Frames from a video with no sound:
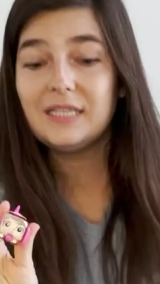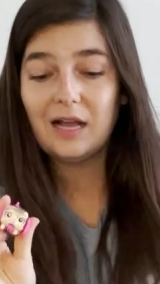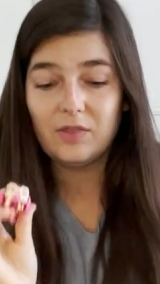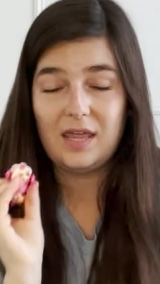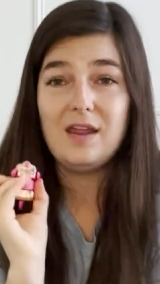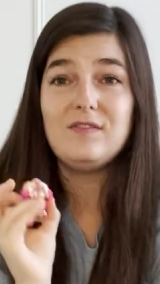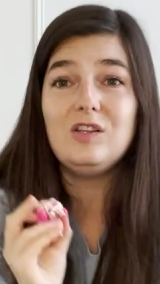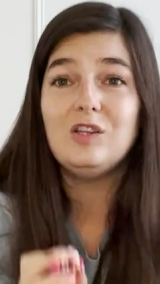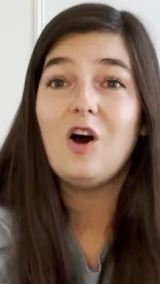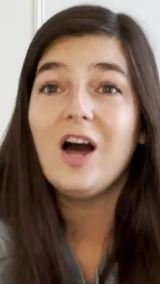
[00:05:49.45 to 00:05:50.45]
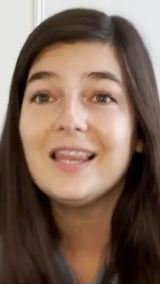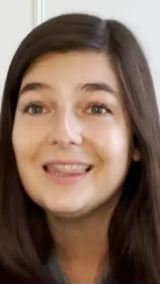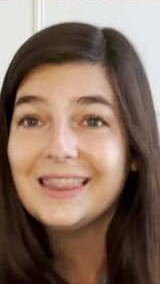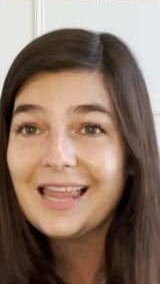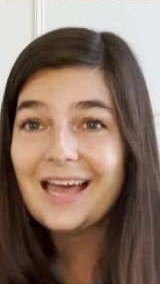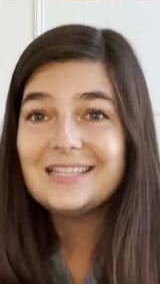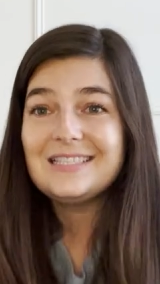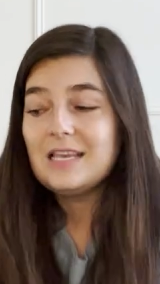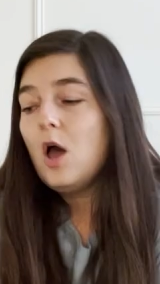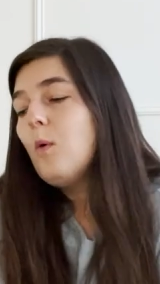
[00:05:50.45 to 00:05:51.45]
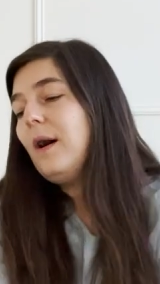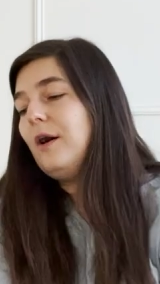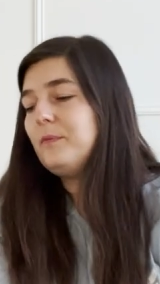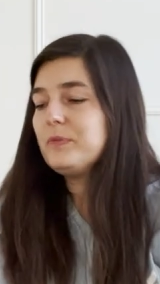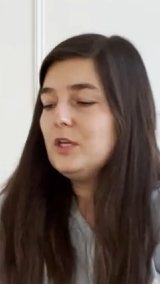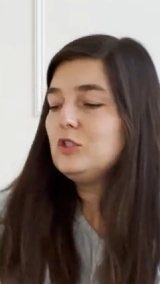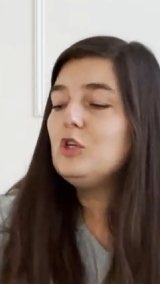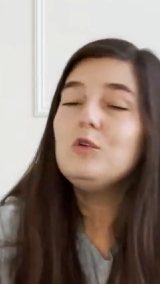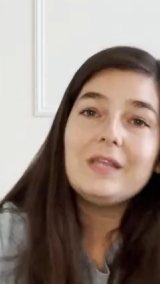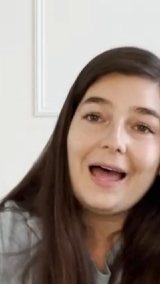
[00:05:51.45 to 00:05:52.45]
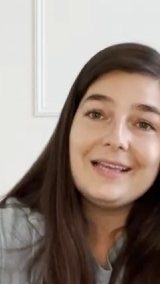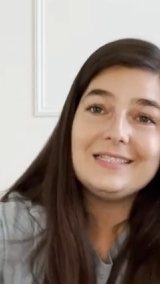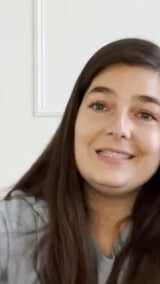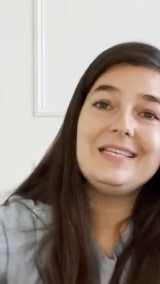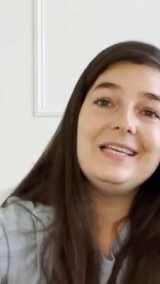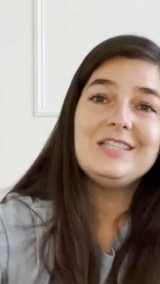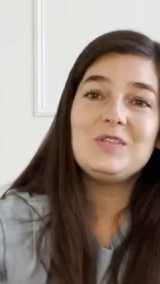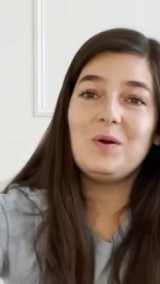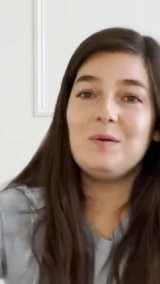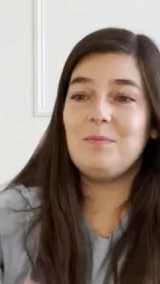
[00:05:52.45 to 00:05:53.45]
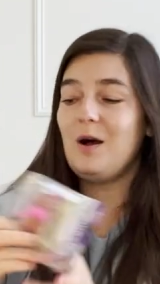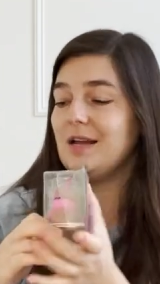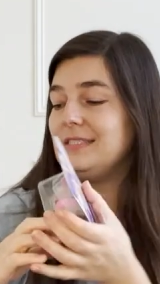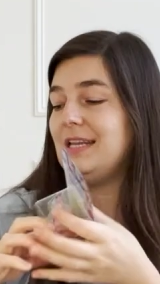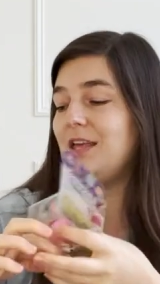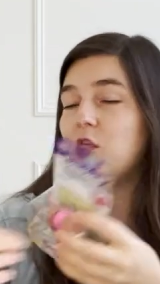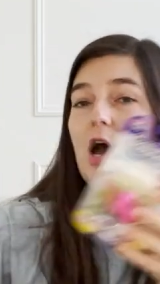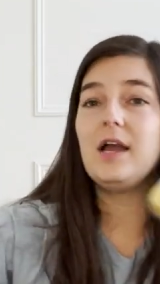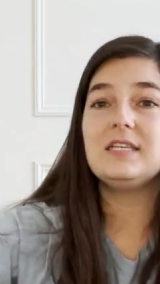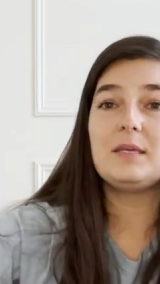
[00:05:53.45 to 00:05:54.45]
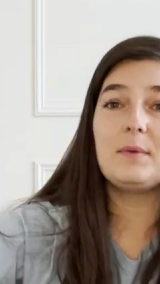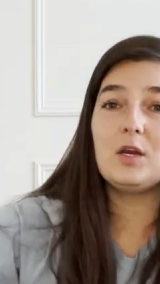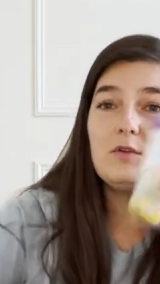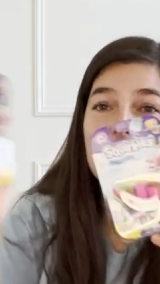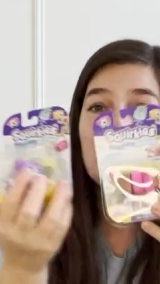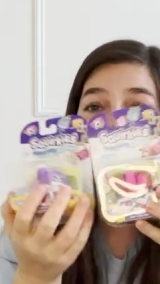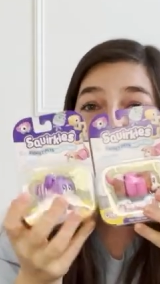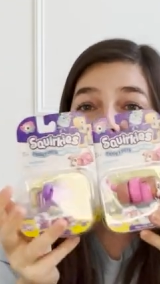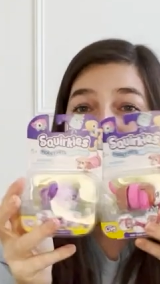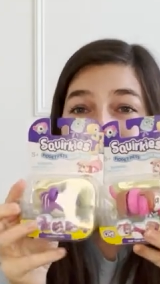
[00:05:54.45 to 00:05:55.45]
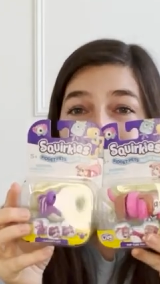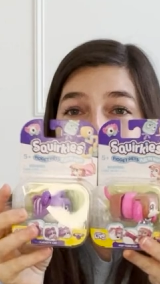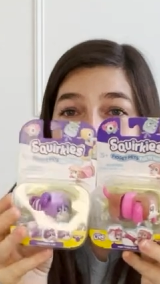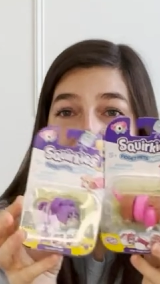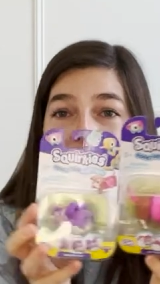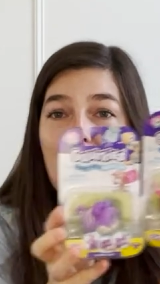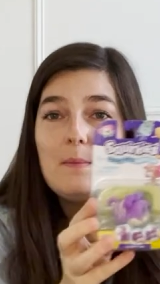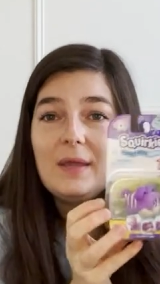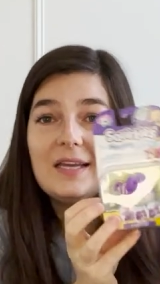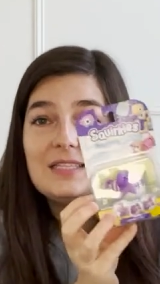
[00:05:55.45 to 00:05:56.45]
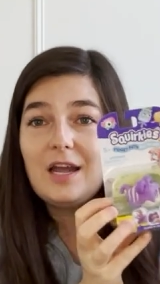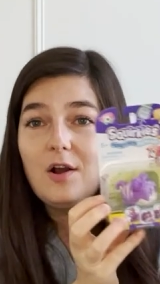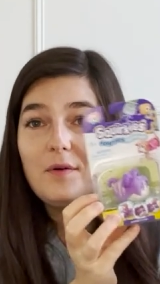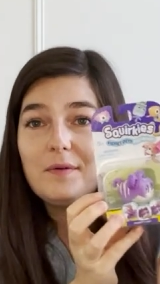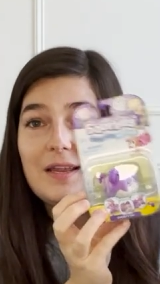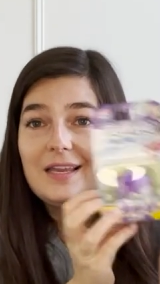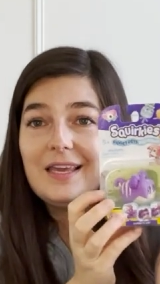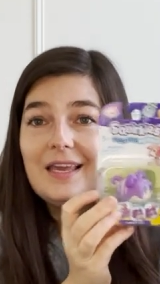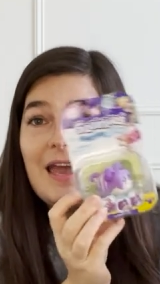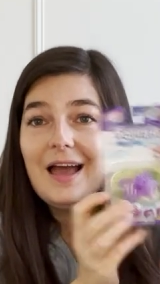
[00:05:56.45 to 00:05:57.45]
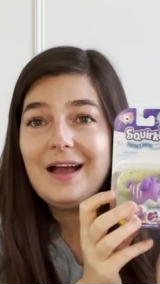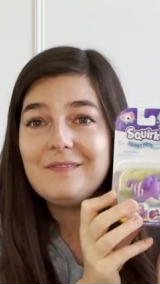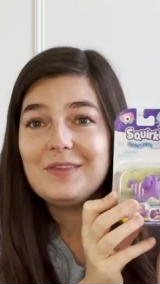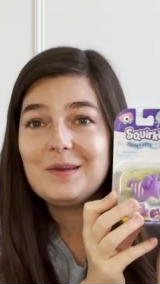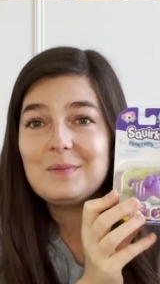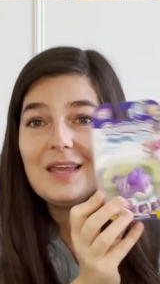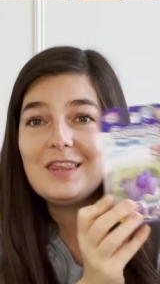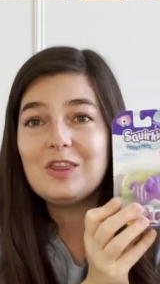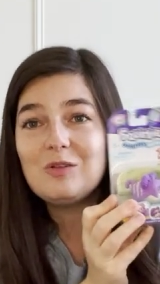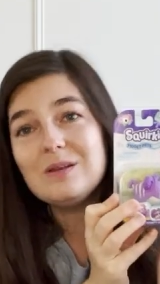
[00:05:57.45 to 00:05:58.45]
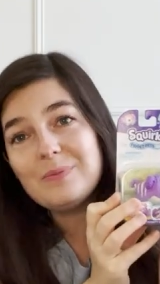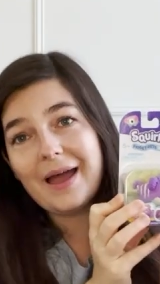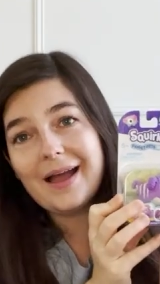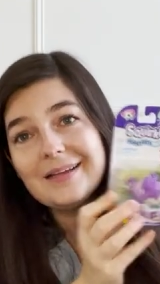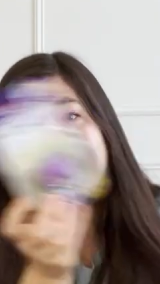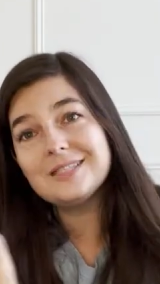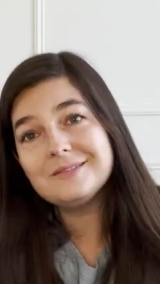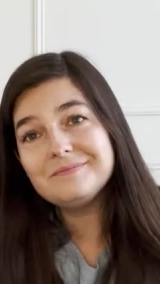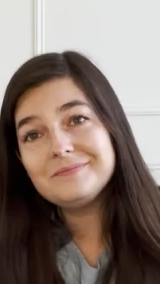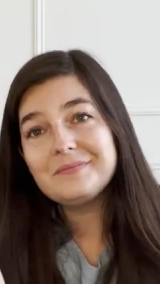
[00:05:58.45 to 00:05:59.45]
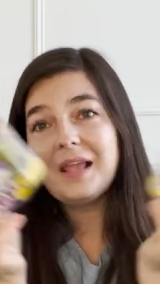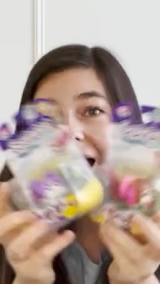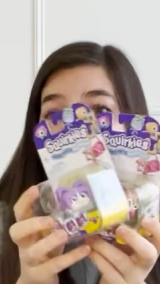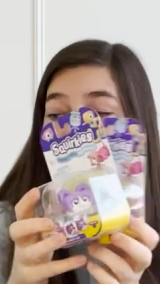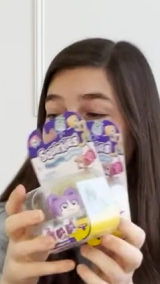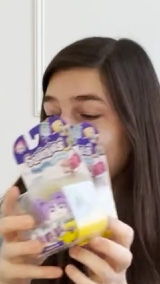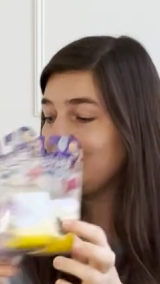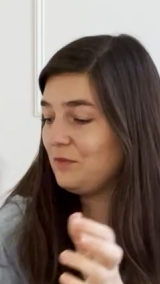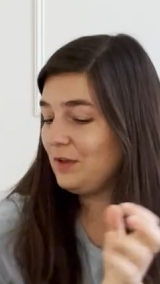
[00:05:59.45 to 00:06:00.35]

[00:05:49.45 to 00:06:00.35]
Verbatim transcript: out that I have a lot less, well, two less to unbox than I thought, because I'm gonna return these two because I already have them in the three packs. I guess I didn't